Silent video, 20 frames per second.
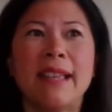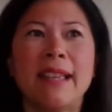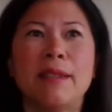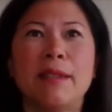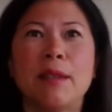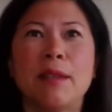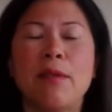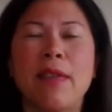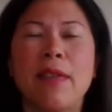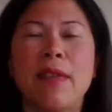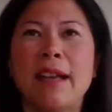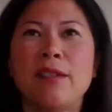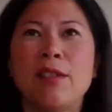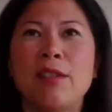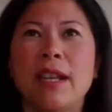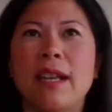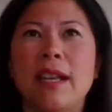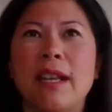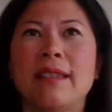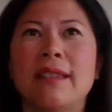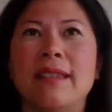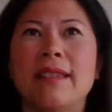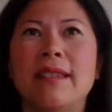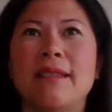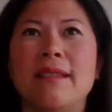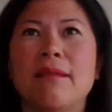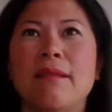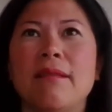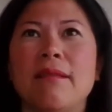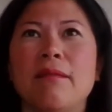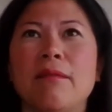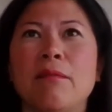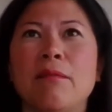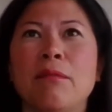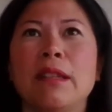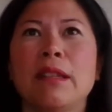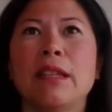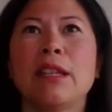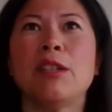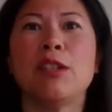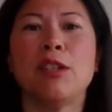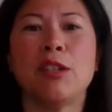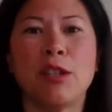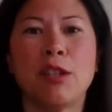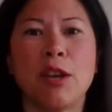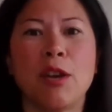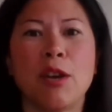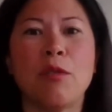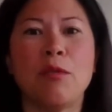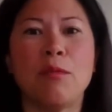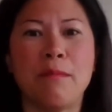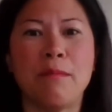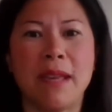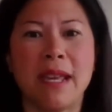and so that just really showed